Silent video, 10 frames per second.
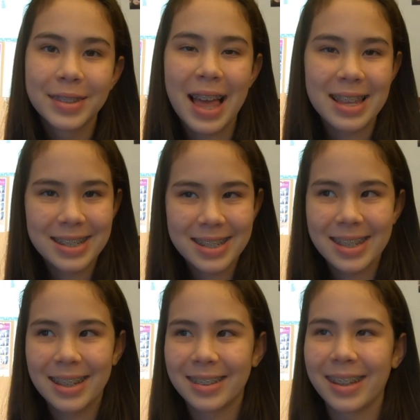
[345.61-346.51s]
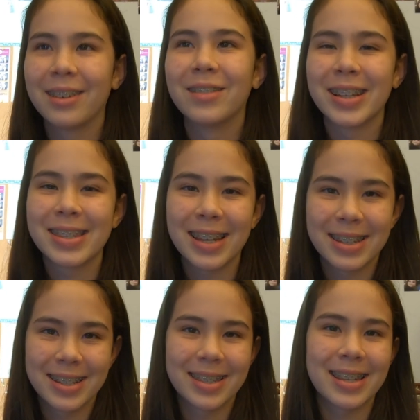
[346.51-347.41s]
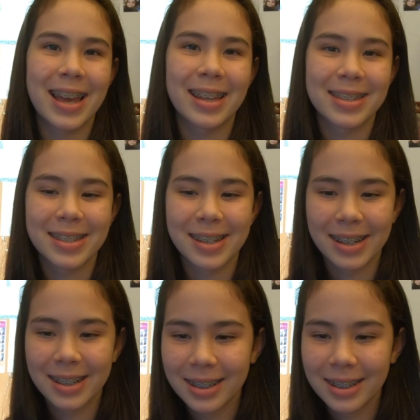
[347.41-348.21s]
That's just literally a one sentence answer.